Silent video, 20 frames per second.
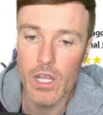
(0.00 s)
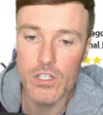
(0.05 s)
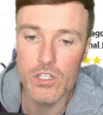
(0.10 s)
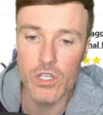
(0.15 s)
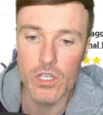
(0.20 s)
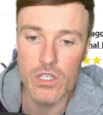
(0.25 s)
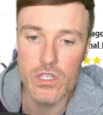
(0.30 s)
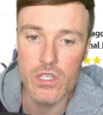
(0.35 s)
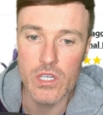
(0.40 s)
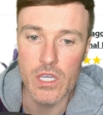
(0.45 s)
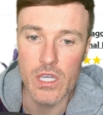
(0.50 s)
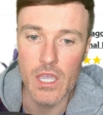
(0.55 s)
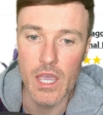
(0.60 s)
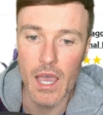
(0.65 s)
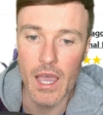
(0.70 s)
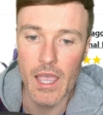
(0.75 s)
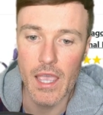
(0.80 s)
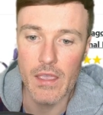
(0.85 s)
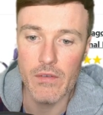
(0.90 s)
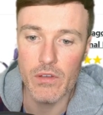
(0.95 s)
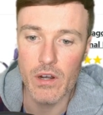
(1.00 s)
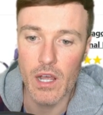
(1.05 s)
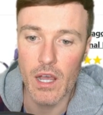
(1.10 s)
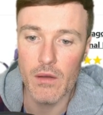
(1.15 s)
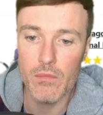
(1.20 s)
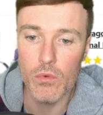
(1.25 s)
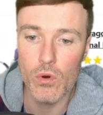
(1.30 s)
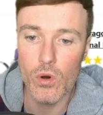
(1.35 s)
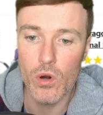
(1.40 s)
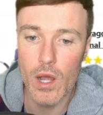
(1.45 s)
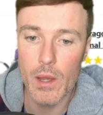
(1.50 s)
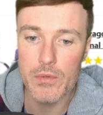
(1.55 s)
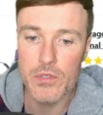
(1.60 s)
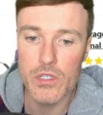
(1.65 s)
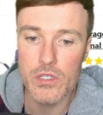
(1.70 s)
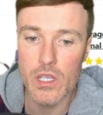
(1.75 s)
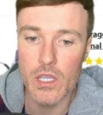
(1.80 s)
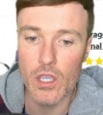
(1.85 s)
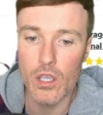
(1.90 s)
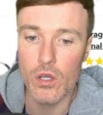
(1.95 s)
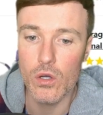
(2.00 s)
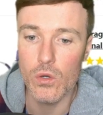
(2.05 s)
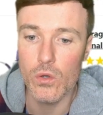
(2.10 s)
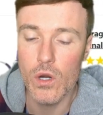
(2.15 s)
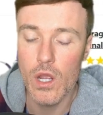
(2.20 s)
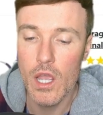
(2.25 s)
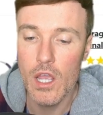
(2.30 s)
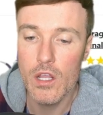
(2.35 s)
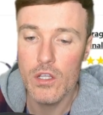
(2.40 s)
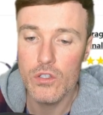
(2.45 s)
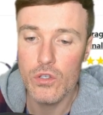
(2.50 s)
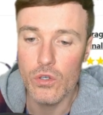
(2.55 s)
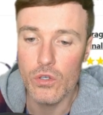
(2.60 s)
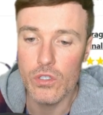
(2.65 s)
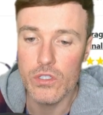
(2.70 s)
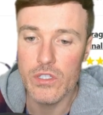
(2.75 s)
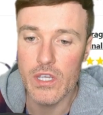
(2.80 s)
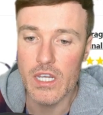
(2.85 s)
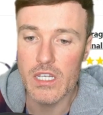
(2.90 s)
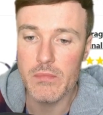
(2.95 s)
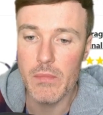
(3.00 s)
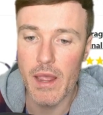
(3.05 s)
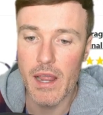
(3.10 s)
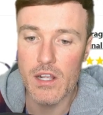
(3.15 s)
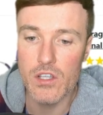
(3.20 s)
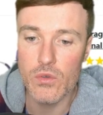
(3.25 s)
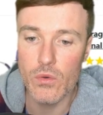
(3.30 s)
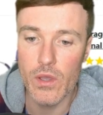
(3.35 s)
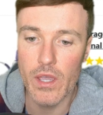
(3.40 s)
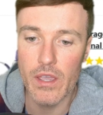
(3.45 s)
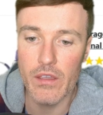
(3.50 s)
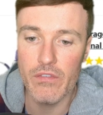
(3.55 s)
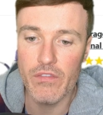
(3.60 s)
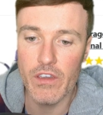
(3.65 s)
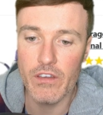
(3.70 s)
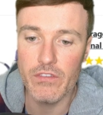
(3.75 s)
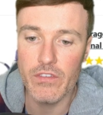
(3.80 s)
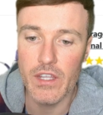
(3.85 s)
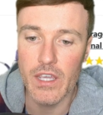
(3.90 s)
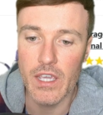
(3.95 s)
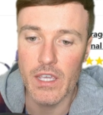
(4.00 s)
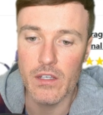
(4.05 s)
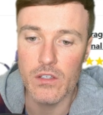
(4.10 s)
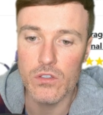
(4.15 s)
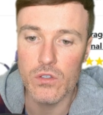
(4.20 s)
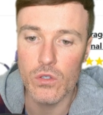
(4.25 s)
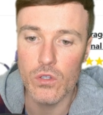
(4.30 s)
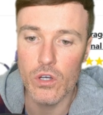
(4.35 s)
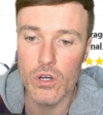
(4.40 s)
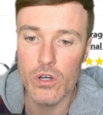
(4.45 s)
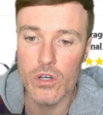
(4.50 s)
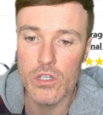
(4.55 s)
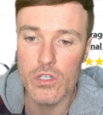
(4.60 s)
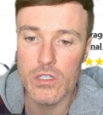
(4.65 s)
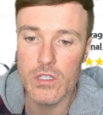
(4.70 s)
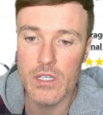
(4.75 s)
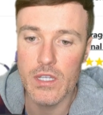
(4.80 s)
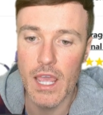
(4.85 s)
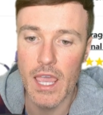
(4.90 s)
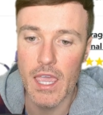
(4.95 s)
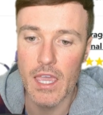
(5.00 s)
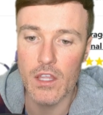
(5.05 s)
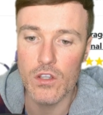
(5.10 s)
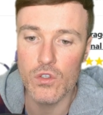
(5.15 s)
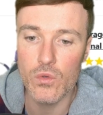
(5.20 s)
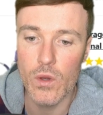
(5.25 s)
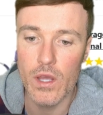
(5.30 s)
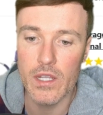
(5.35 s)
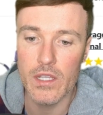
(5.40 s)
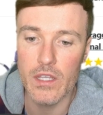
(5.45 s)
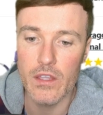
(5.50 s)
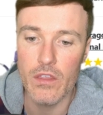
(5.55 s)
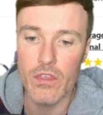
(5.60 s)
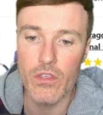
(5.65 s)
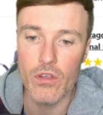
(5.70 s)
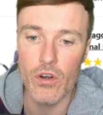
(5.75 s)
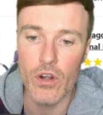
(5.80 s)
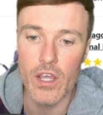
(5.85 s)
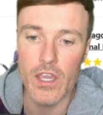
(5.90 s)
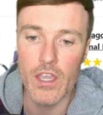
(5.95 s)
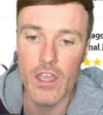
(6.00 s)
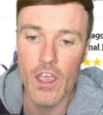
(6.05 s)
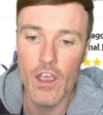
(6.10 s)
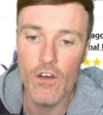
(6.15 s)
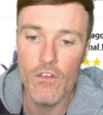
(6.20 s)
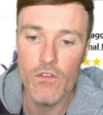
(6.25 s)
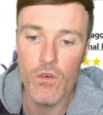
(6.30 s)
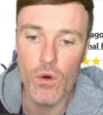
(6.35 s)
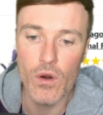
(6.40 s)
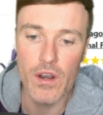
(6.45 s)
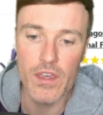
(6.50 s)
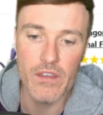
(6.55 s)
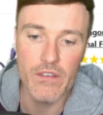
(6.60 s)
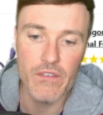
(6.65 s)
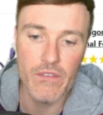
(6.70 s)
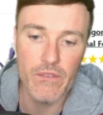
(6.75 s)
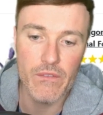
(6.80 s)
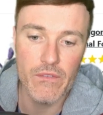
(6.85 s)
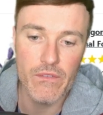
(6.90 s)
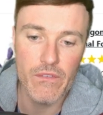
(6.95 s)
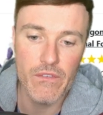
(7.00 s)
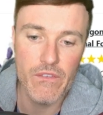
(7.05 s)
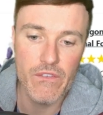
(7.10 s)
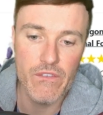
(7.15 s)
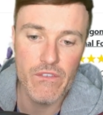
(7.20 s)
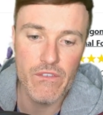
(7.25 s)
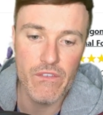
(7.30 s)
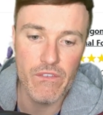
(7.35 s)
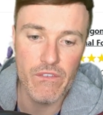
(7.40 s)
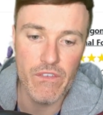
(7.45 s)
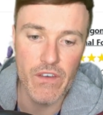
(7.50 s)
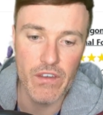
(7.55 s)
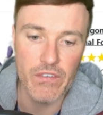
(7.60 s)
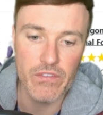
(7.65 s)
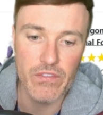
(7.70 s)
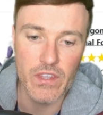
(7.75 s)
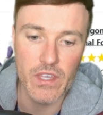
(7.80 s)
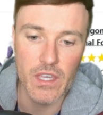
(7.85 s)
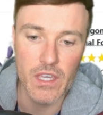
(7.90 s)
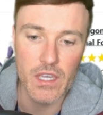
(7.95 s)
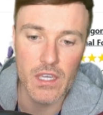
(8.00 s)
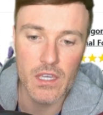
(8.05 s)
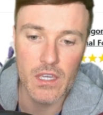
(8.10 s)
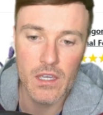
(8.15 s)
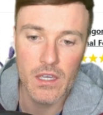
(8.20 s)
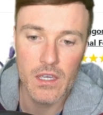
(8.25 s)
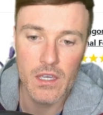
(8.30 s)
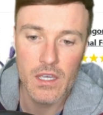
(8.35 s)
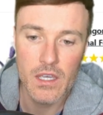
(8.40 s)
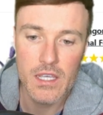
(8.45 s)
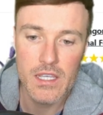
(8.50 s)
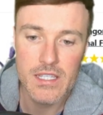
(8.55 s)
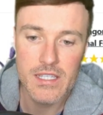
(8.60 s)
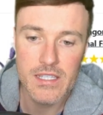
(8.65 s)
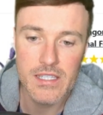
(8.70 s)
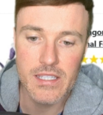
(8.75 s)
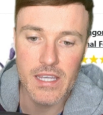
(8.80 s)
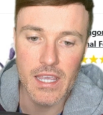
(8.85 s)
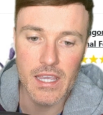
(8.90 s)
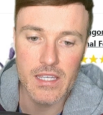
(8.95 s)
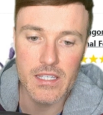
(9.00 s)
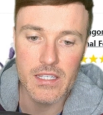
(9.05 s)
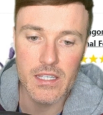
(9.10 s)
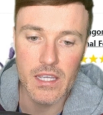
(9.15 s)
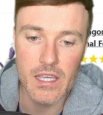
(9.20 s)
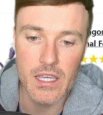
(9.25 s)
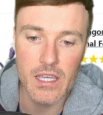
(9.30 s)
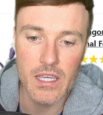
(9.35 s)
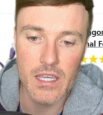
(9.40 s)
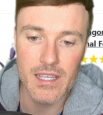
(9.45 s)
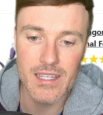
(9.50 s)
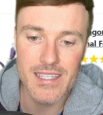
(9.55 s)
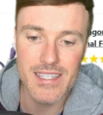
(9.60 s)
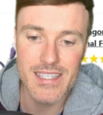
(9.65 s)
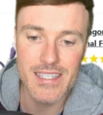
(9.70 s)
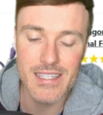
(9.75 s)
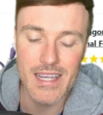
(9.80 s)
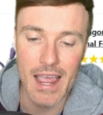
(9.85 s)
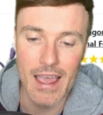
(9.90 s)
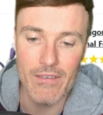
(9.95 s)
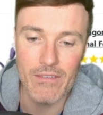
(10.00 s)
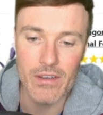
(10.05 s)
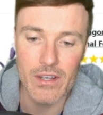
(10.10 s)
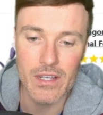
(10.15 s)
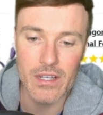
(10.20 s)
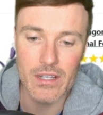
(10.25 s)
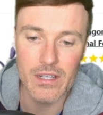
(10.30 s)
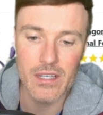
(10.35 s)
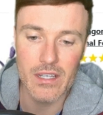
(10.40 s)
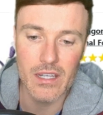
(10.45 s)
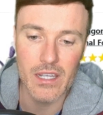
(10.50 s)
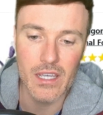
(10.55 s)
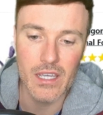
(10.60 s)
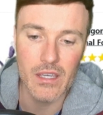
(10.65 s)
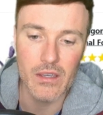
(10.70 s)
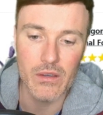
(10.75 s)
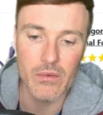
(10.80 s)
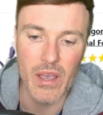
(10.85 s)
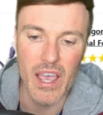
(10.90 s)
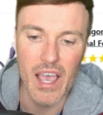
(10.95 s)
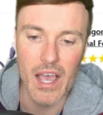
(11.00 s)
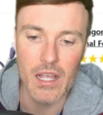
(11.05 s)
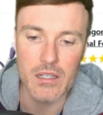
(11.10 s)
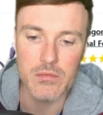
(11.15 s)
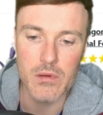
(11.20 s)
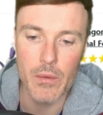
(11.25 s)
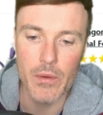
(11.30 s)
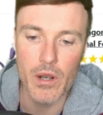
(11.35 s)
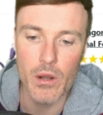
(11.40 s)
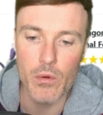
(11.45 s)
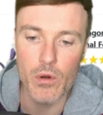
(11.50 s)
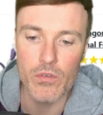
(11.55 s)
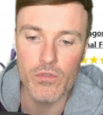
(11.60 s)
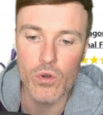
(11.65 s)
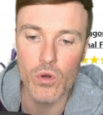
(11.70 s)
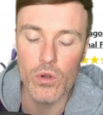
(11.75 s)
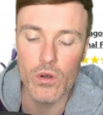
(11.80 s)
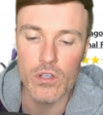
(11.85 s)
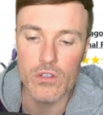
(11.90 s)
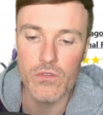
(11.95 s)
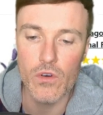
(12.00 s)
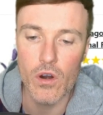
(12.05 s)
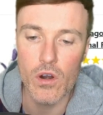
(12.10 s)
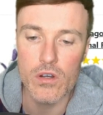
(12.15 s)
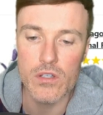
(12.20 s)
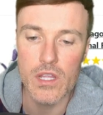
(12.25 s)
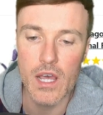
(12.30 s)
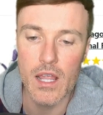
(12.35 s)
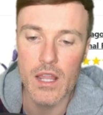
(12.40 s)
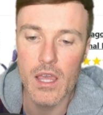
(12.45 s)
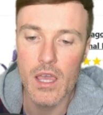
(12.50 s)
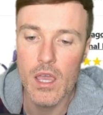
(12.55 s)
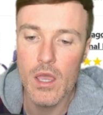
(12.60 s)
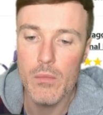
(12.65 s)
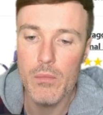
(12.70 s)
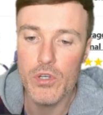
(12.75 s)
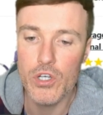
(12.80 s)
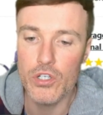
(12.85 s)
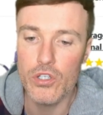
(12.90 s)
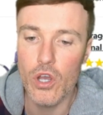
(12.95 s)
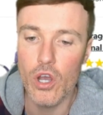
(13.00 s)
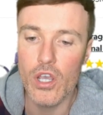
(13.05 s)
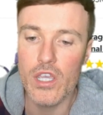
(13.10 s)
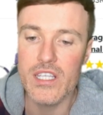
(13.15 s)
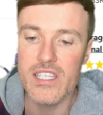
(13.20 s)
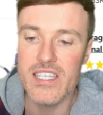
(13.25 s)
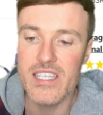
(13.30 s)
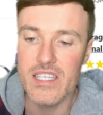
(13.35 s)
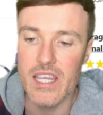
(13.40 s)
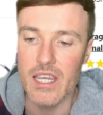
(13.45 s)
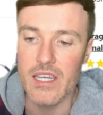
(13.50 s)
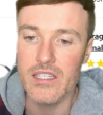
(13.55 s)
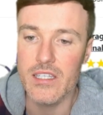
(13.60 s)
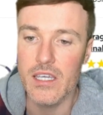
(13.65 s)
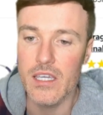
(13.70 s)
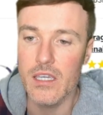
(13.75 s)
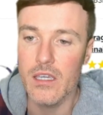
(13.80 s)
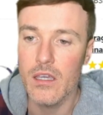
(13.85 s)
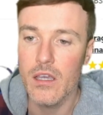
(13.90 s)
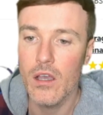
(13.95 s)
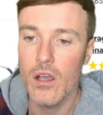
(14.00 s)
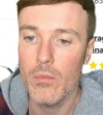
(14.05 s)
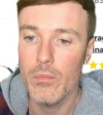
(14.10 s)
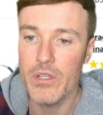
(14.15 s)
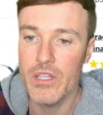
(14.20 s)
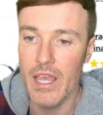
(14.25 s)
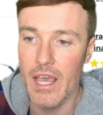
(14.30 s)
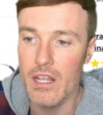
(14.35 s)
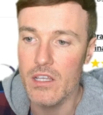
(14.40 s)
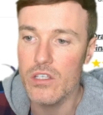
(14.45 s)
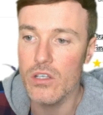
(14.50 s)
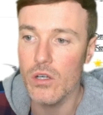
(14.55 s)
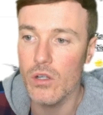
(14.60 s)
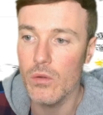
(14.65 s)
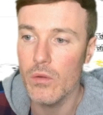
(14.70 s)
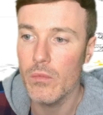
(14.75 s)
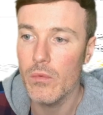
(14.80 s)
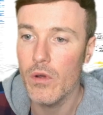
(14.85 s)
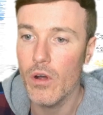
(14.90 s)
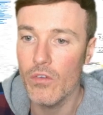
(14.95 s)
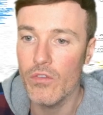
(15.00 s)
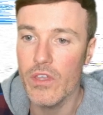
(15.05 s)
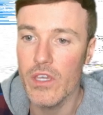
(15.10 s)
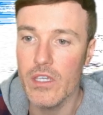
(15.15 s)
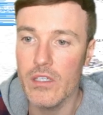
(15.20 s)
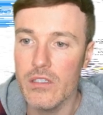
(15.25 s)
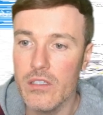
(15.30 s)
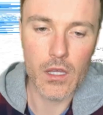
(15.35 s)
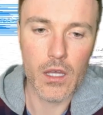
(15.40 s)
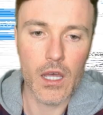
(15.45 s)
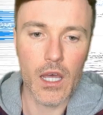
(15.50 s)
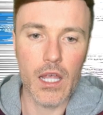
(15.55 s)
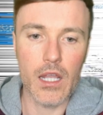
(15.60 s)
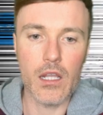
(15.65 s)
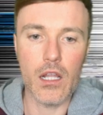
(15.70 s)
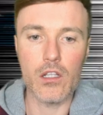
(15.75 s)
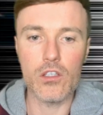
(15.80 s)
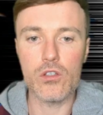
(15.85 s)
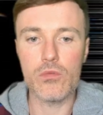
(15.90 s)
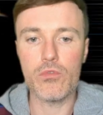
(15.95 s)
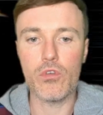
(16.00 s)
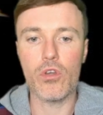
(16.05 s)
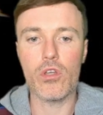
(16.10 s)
as you can see, I even have more options. I can go to 6 miles away, 15. So there is 10, 20, 30, 40, 50, 60, 70, well, probably not worth going as far as that, but you're talking 60 potential of these, and I'll just do